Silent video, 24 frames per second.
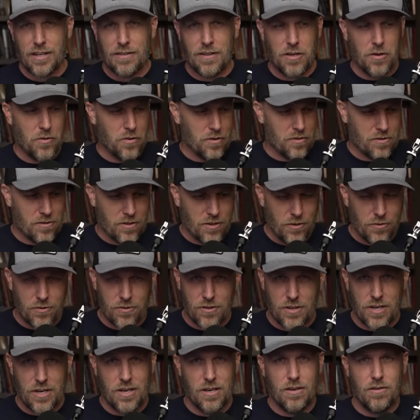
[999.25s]
that you can still
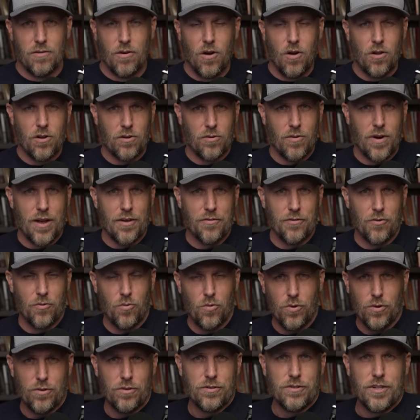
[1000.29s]
see all around the
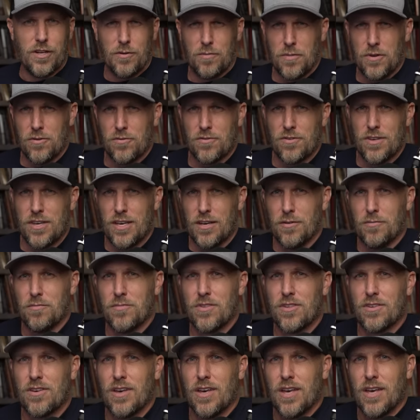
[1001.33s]
world in
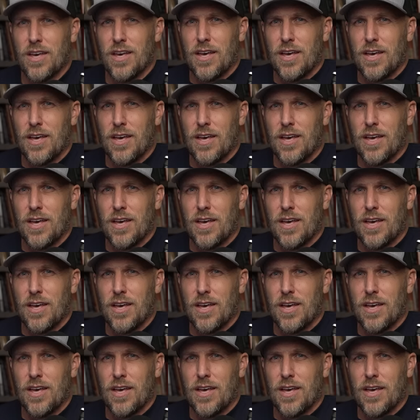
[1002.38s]
museums.